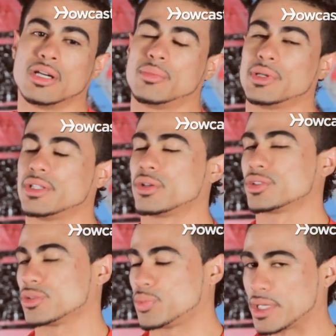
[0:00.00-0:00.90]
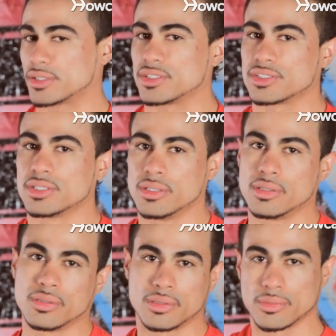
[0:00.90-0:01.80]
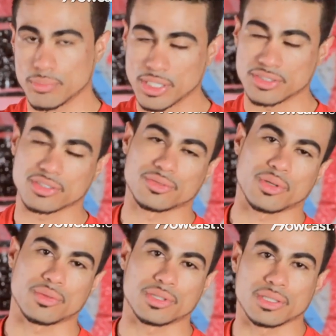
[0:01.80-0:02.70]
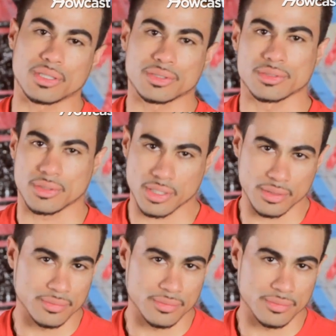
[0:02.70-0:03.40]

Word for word: but then also practice basics for everything else, all right?